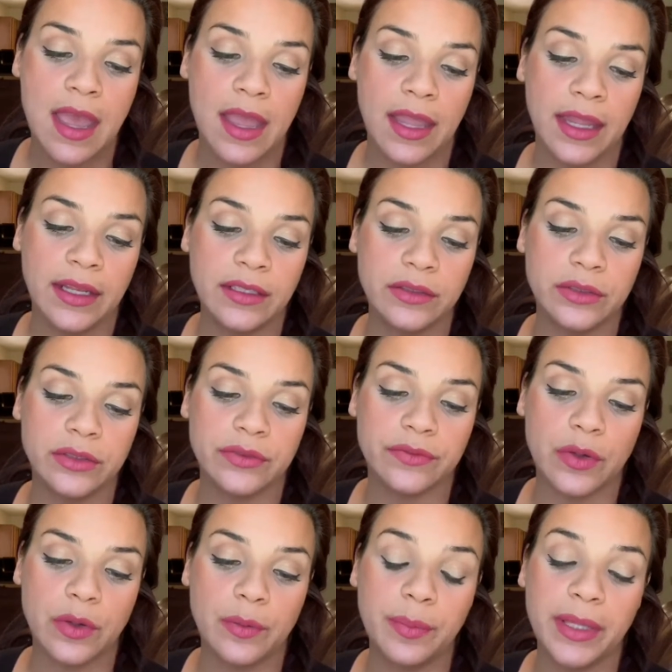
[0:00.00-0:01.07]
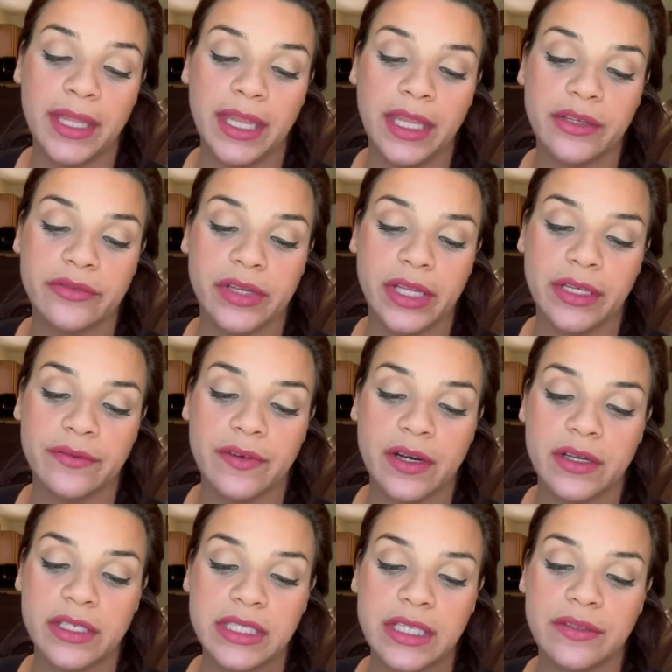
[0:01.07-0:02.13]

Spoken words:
Includes role play, creative arts,